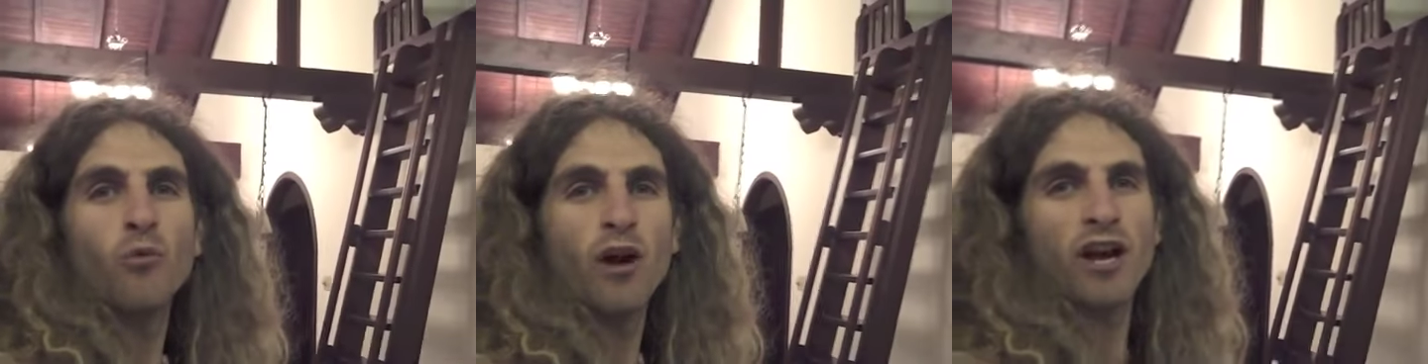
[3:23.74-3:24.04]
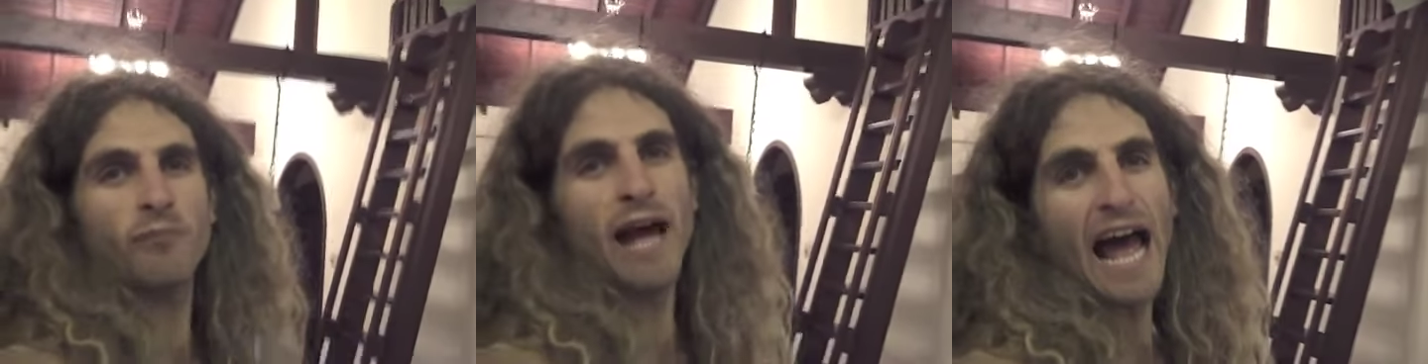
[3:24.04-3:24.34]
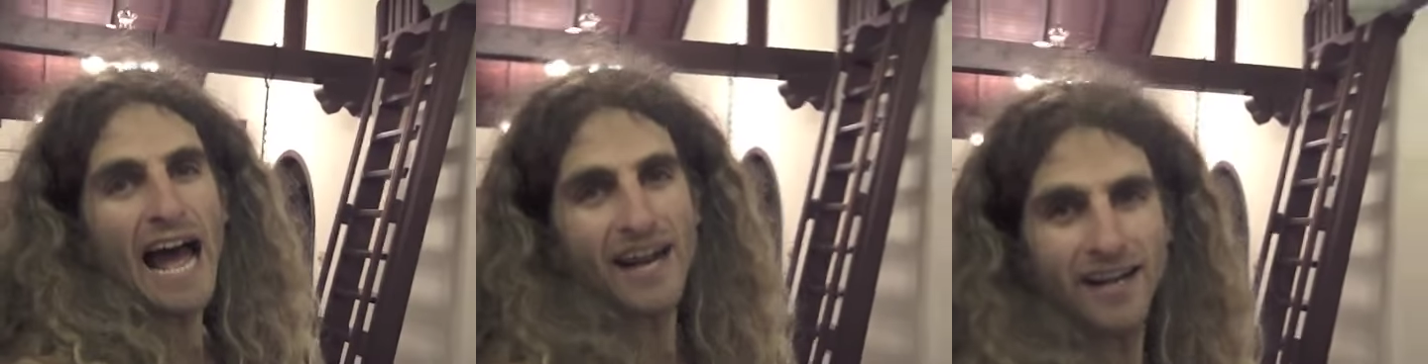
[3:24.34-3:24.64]
we're
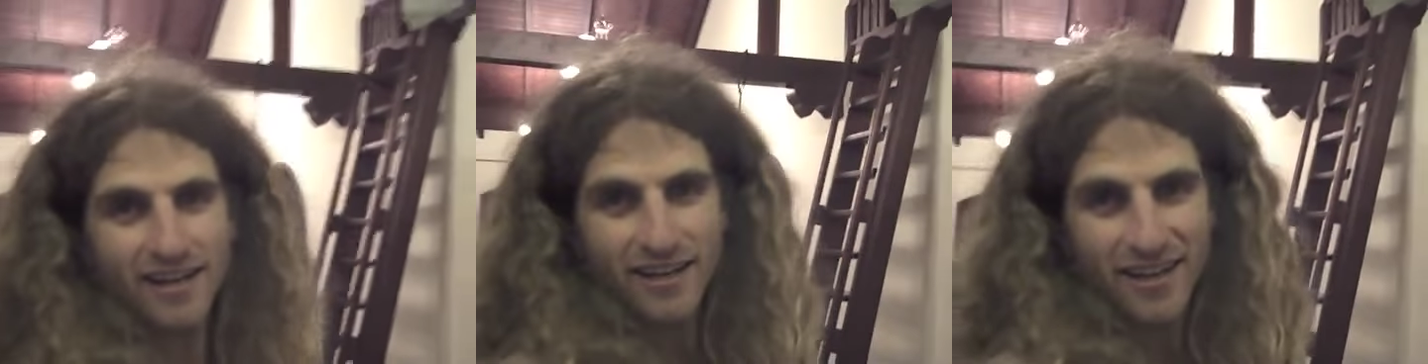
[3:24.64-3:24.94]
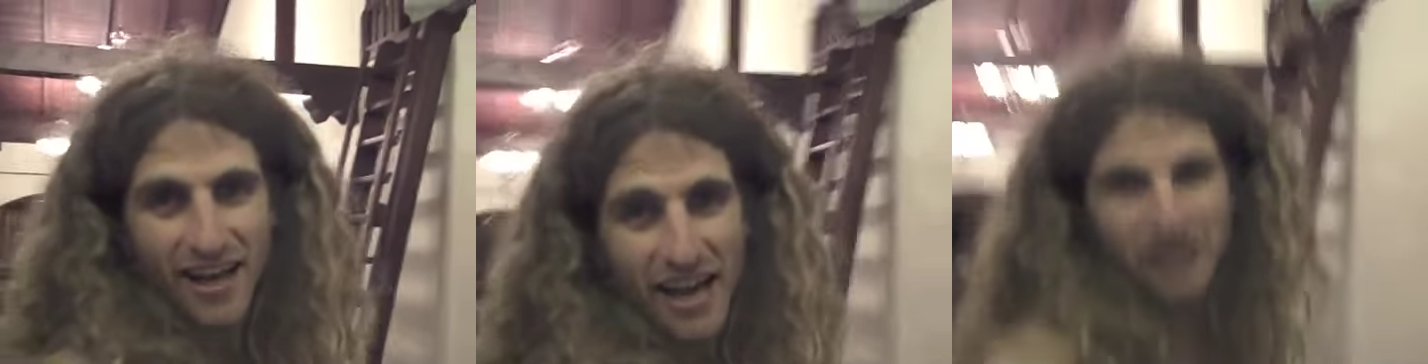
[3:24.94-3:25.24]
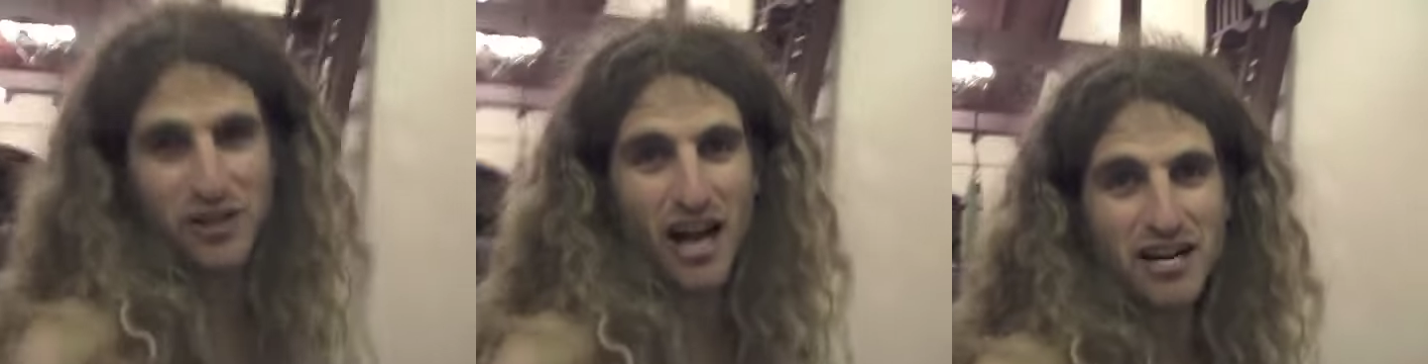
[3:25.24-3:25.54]
back,
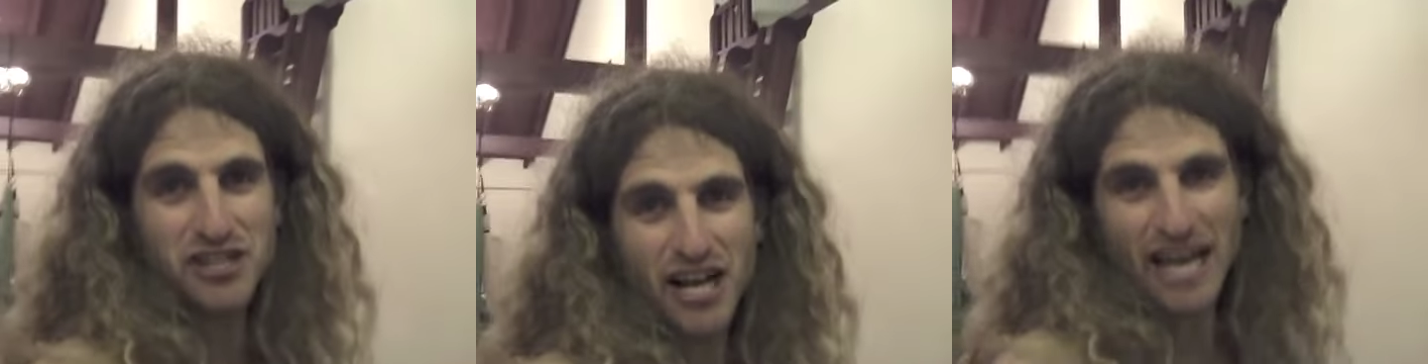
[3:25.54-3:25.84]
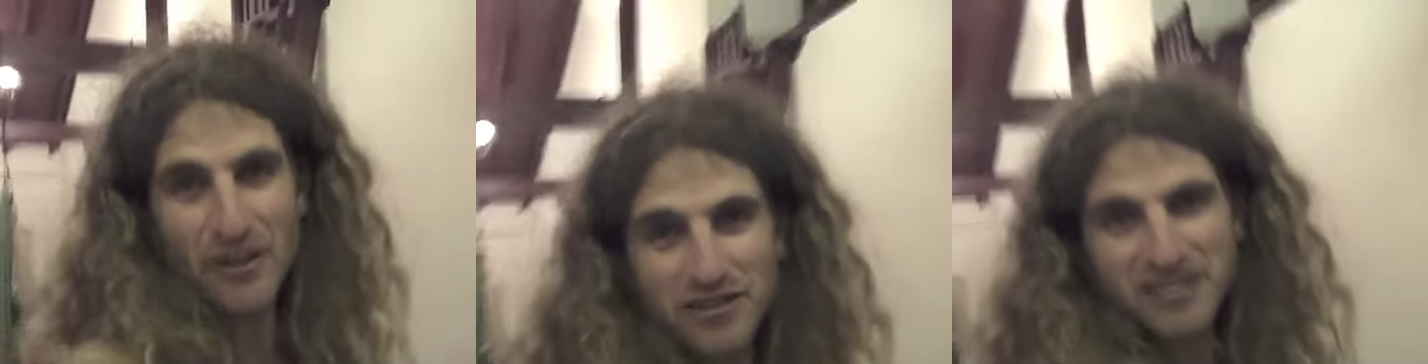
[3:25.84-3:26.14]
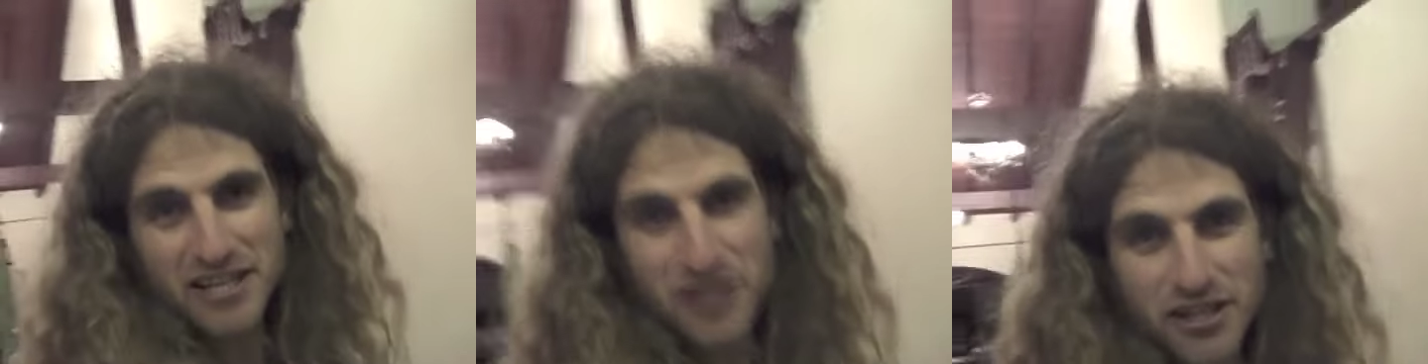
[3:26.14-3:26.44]
and you gotta check out
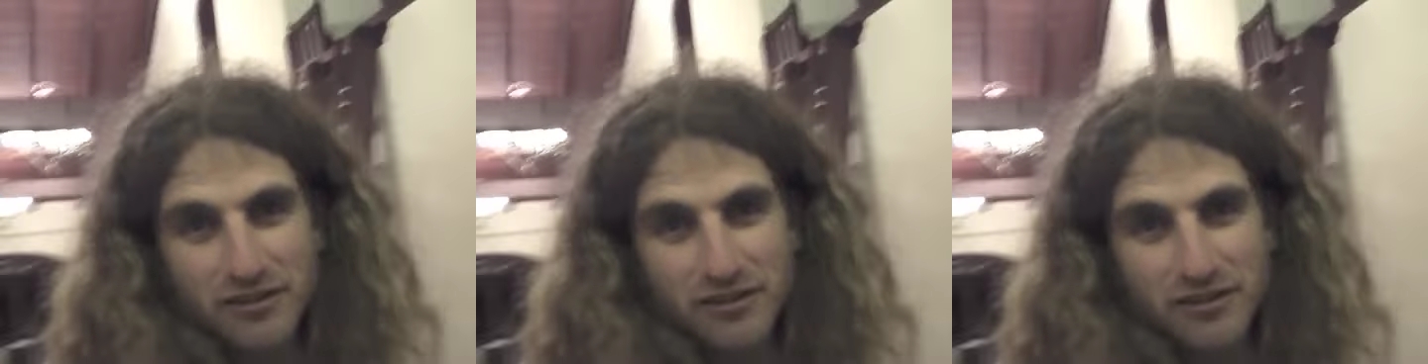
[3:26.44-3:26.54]
this kitchen.